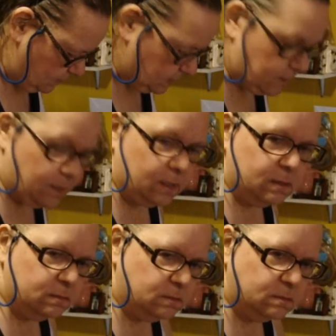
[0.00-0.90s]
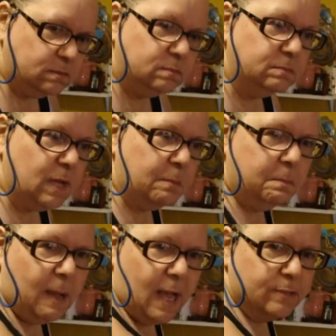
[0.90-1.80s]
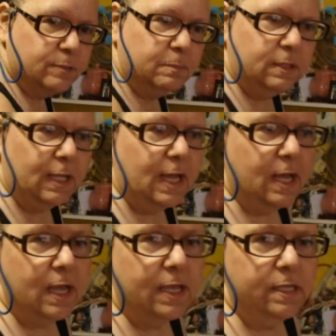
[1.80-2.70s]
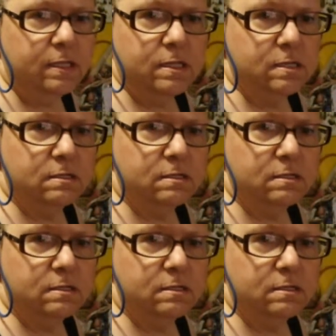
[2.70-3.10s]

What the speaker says: as a possible line.